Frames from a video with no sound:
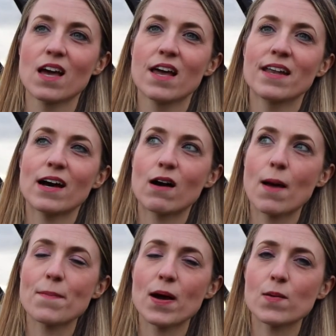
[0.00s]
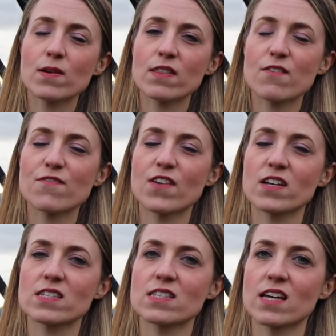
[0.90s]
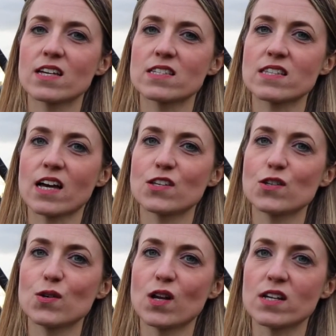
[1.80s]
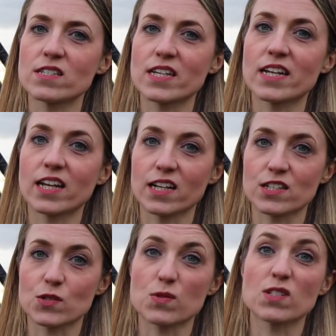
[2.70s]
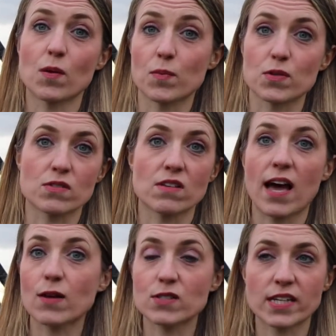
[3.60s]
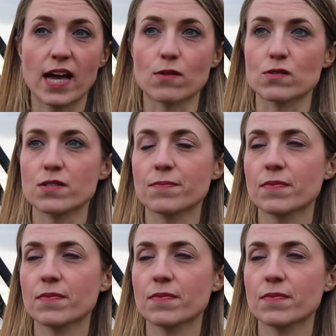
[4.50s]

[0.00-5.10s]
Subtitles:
Now, I bet one of the first things that you learnt in English was numbers, how to count.